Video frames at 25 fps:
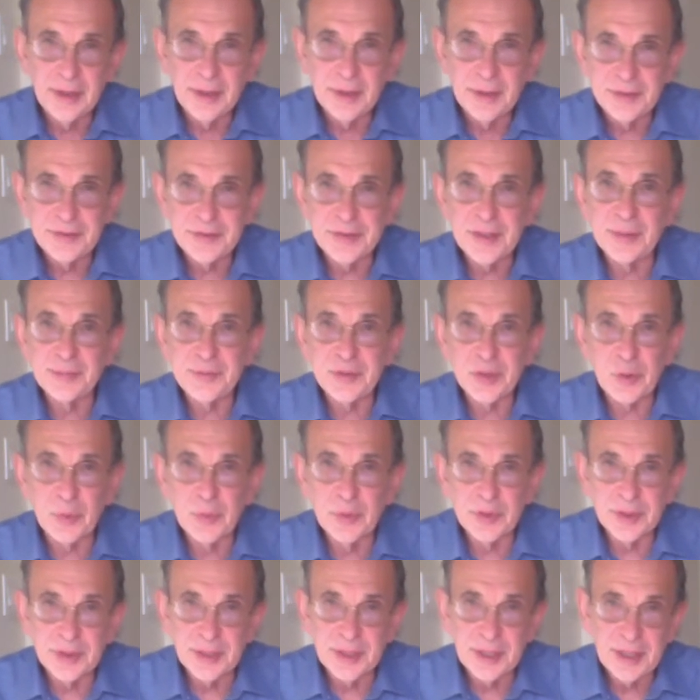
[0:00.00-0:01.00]

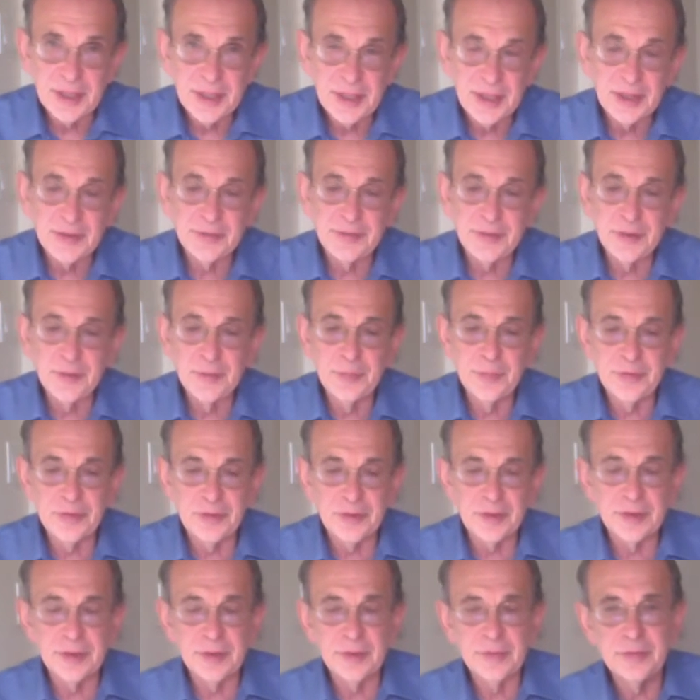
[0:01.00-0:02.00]
Subsequently, if you,
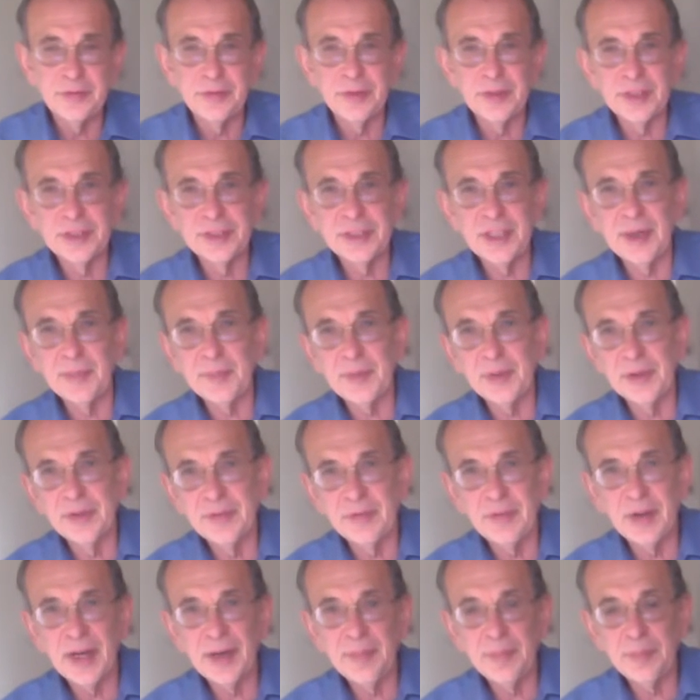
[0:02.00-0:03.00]
for example,
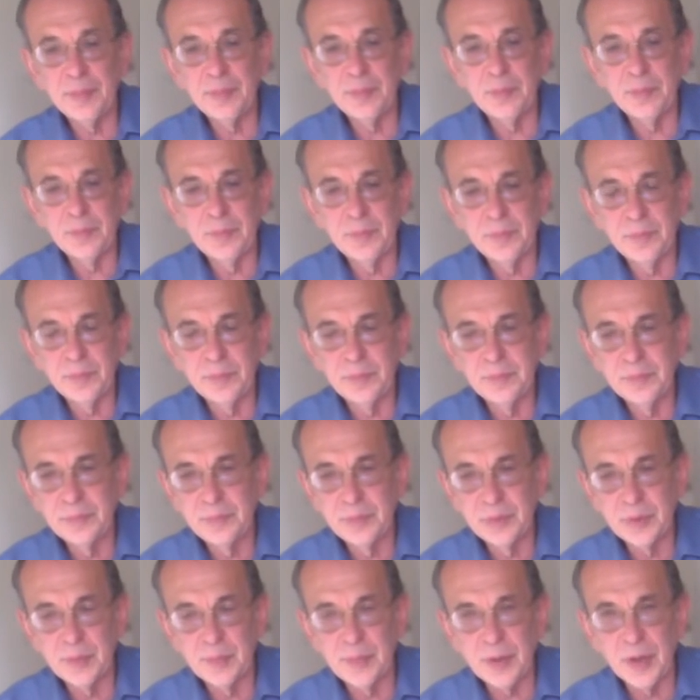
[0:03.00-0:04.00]
if I
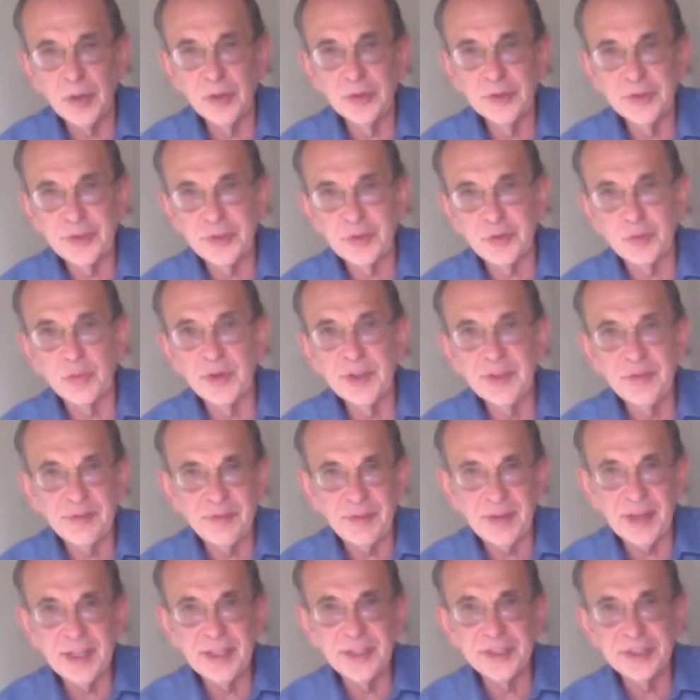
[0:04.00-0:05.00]
propose 3
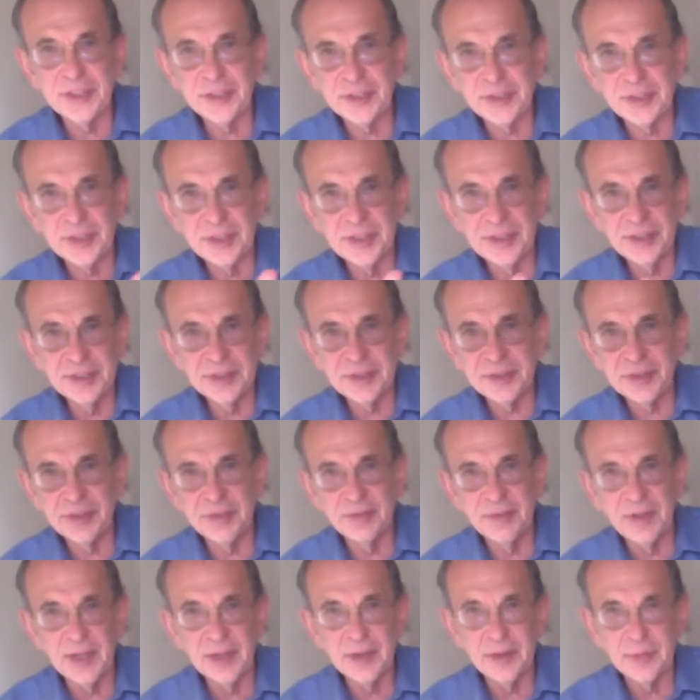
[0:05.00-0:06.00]
phases in this
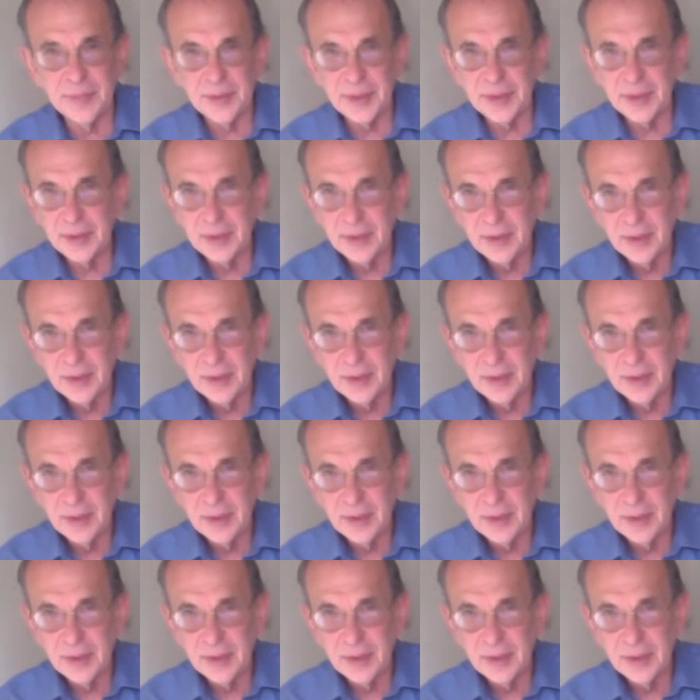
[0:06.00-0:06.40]
development,